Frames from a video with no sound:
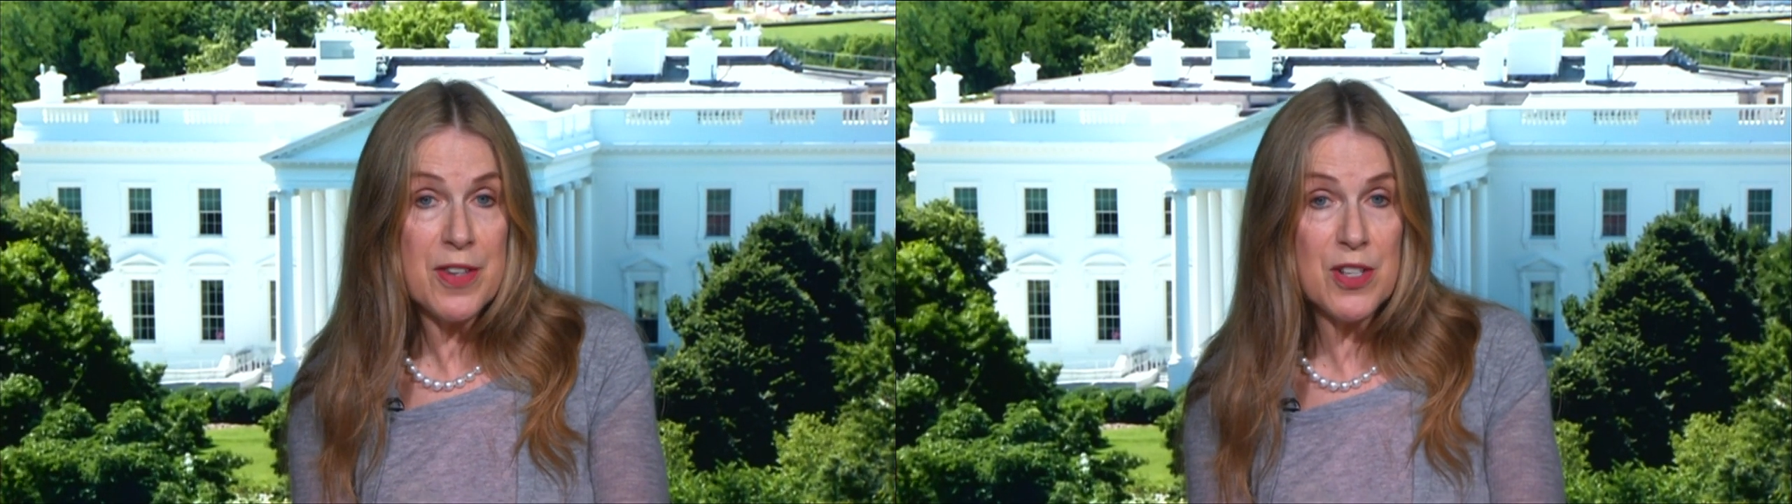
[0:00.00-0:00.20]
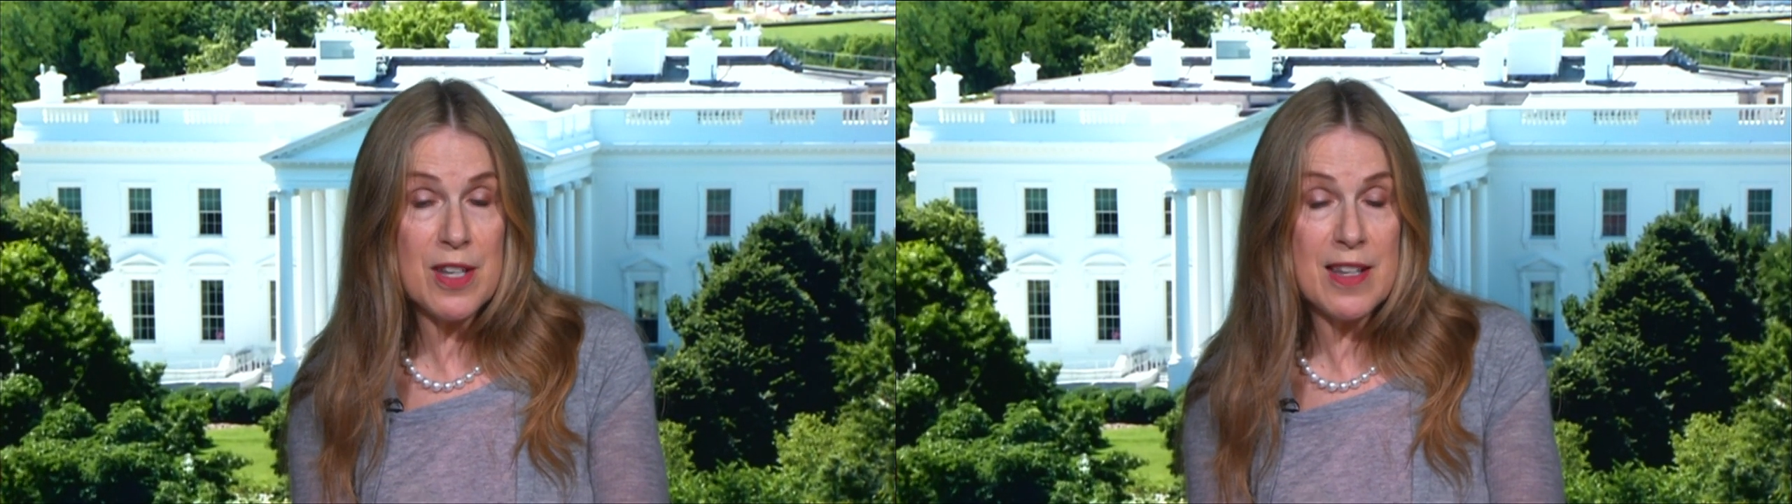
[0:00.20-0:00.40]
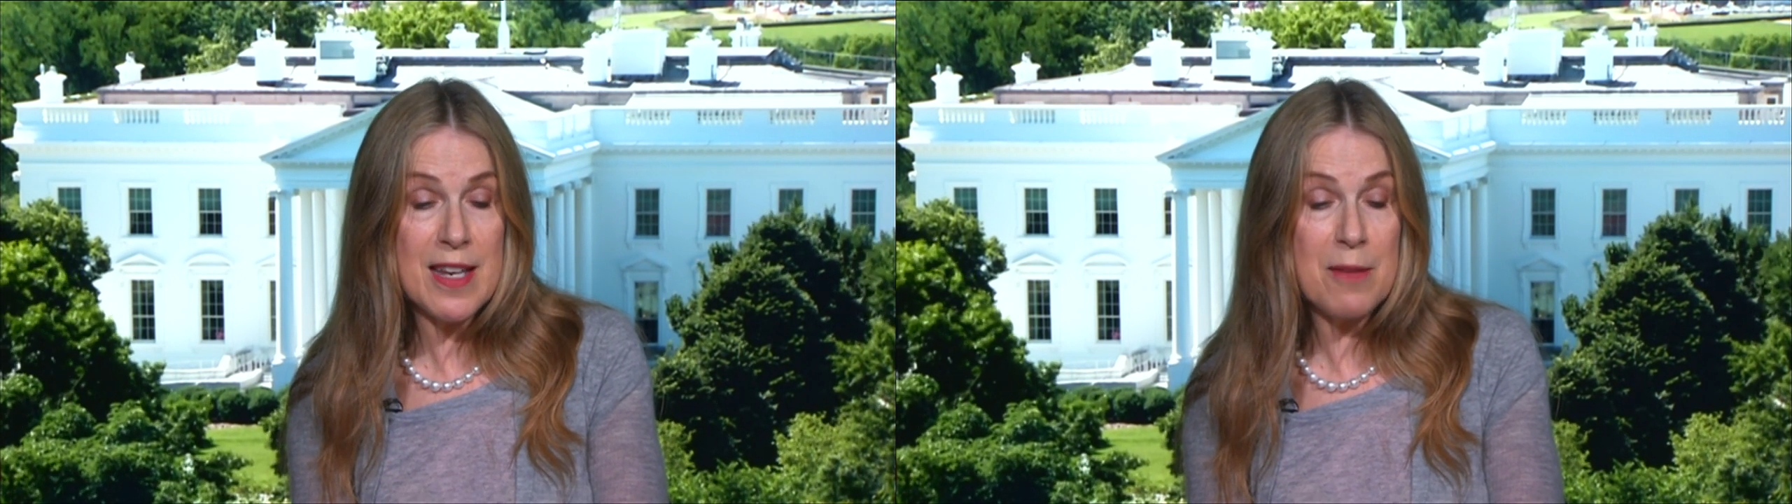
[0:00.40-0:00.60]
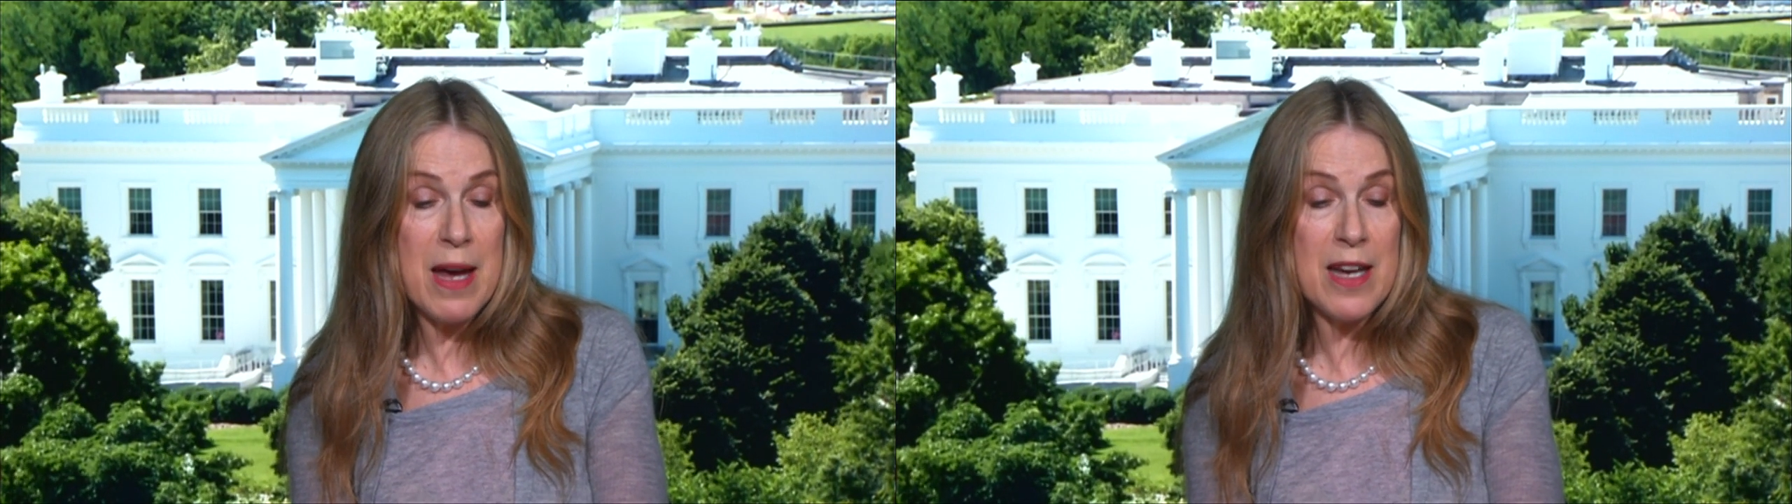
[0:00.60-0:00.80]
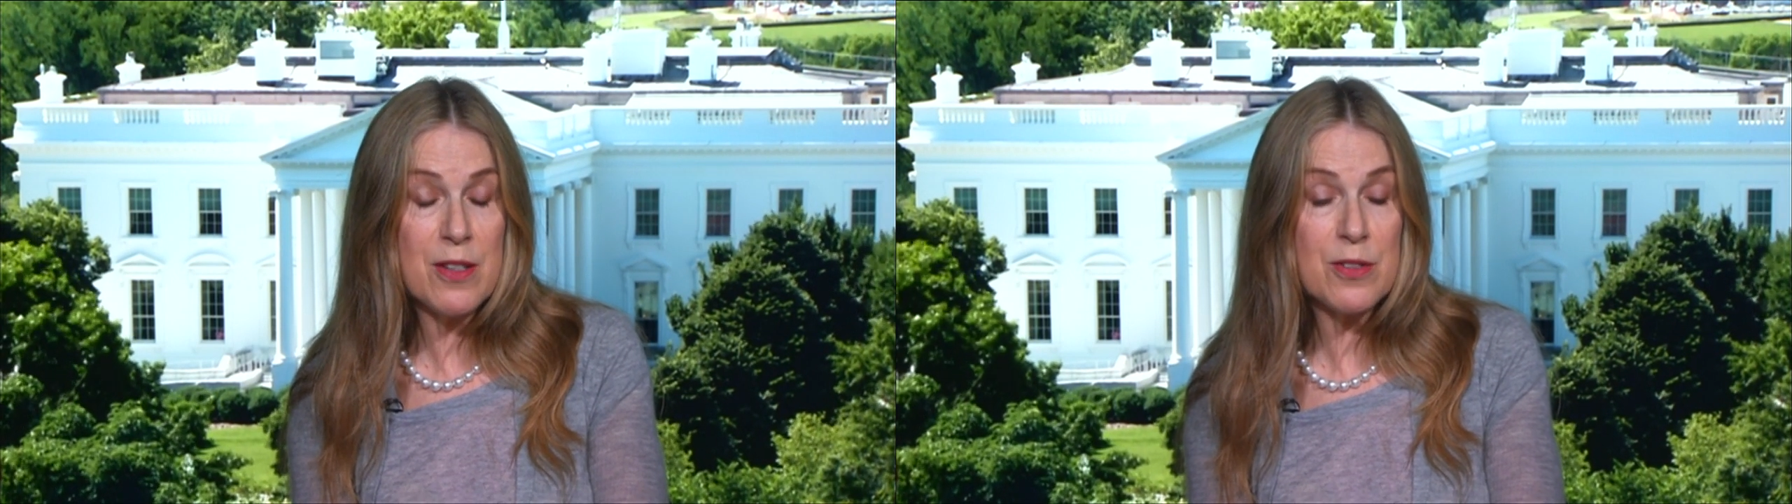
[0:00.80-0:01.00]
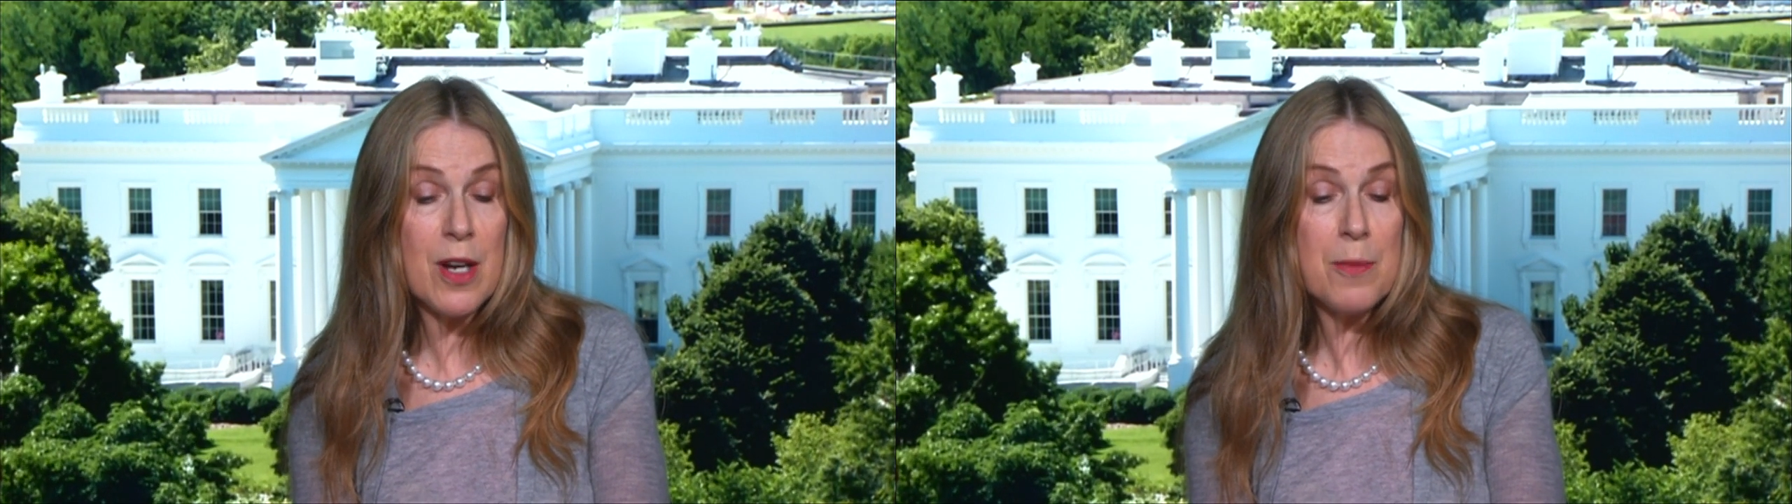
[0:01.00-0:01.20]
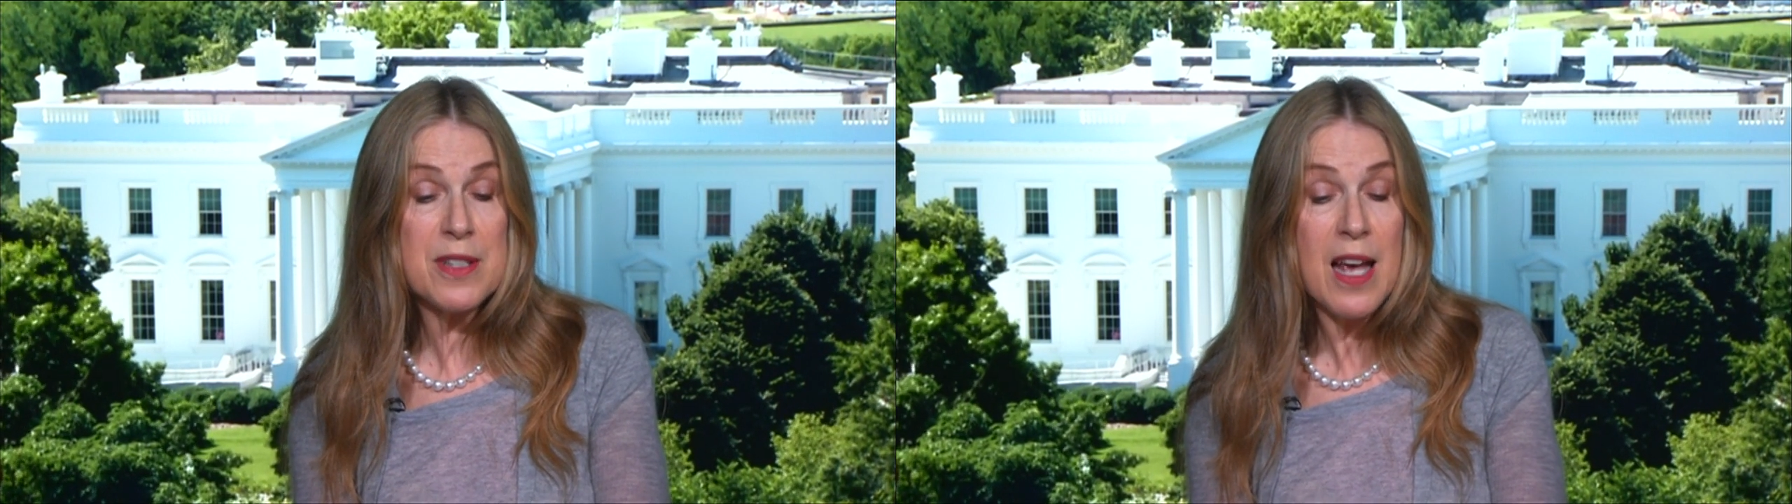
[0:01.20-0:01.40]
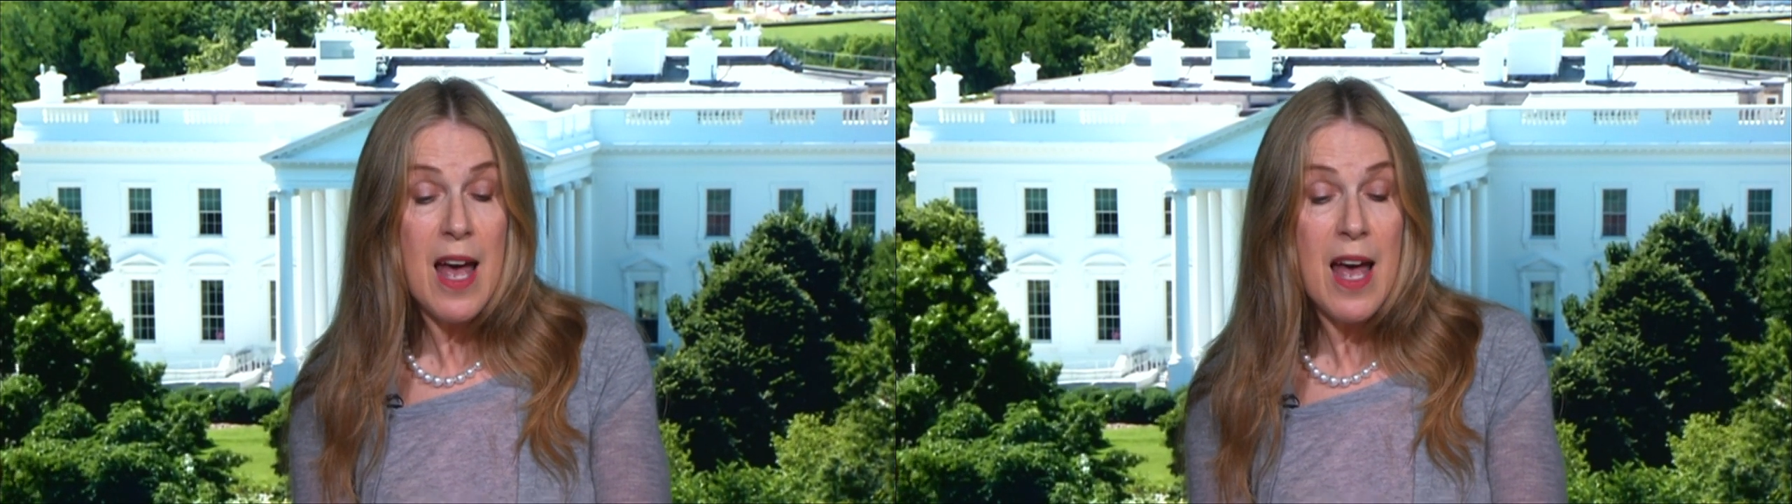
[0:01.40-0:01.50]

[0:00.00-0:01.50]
the, the manuscripts.